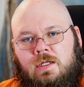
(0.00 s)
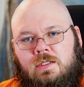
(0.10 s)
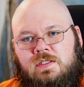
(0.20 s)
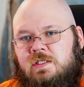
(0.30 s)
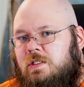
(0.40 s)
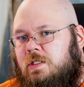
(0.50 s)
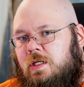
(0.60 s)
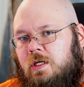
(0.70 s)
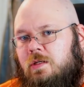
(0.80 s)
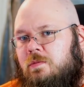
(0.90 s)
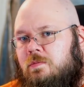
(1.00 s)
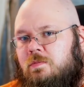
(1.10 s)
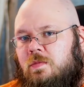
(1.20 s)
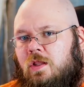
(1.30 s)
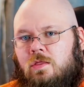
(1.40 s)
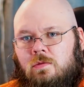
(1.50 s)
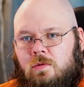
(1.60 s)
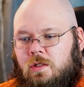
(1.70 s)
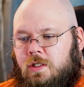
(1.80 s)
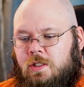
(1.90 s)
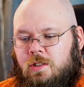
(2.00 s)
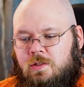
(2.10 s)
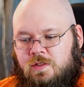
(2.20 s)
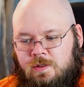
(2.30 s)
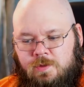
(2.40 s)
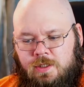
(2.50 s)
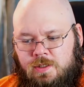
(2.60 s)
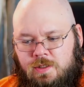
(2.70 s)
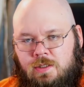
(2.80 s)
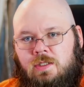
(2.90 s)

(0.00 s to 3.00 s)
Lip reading: It's not a thrilling subject,